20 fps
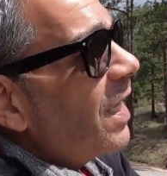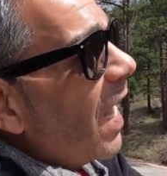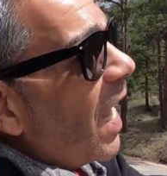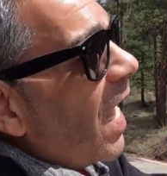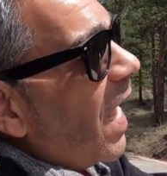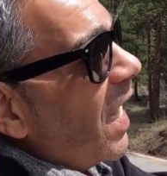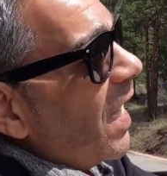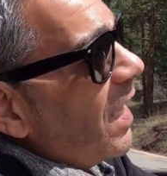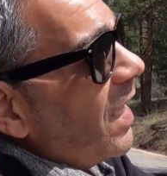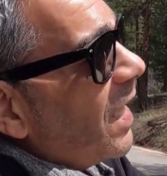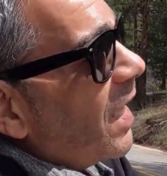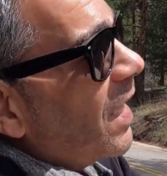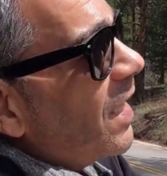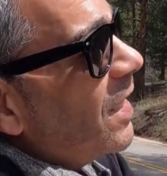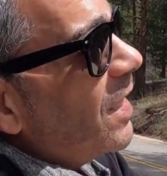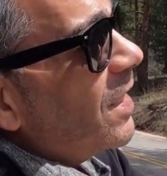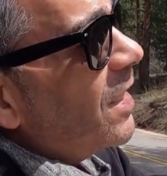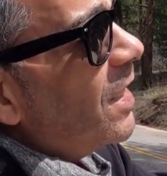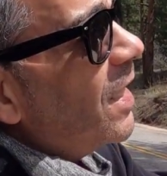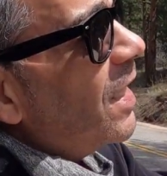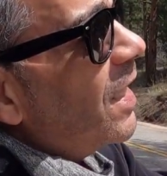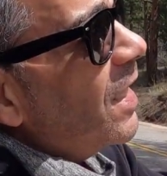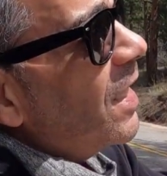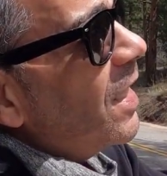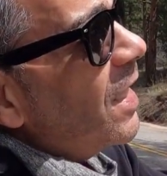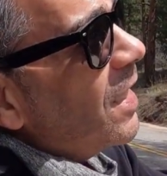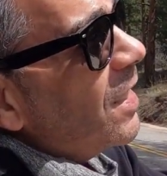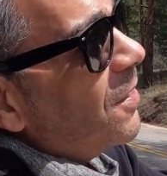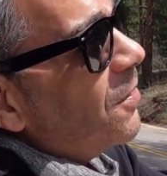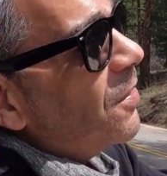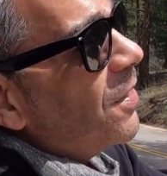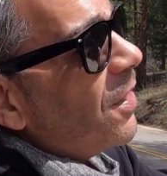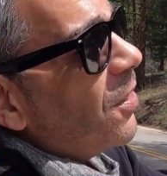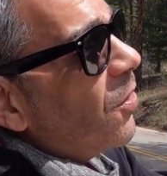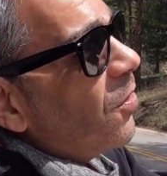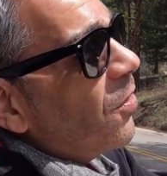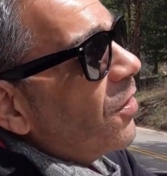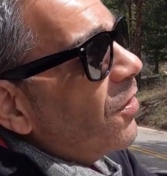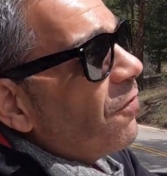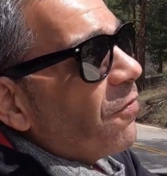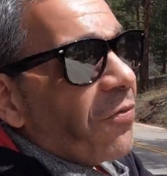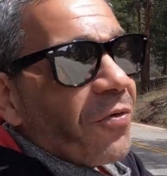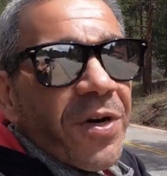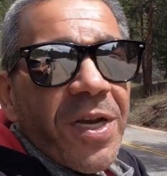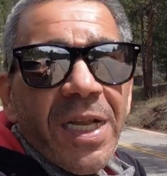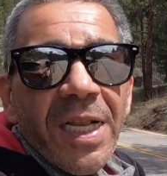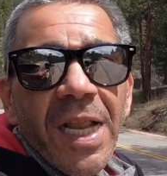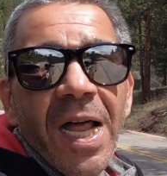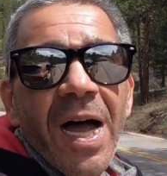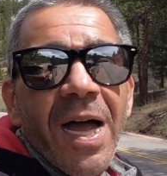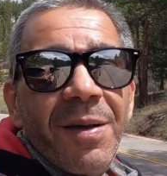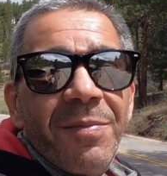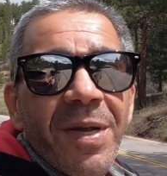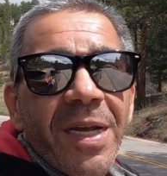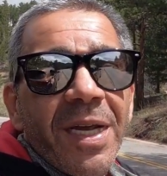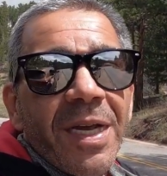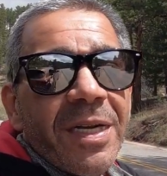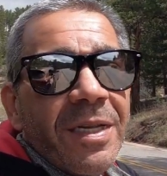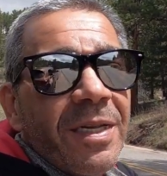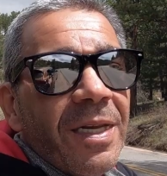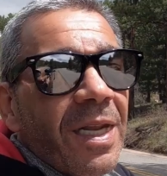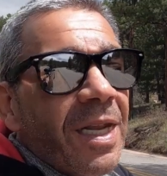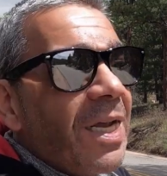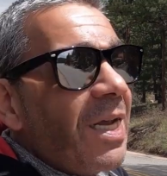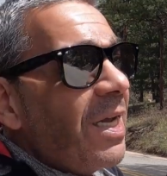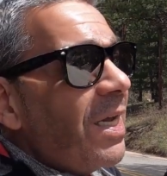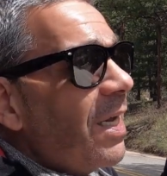hike and do a little free climbing and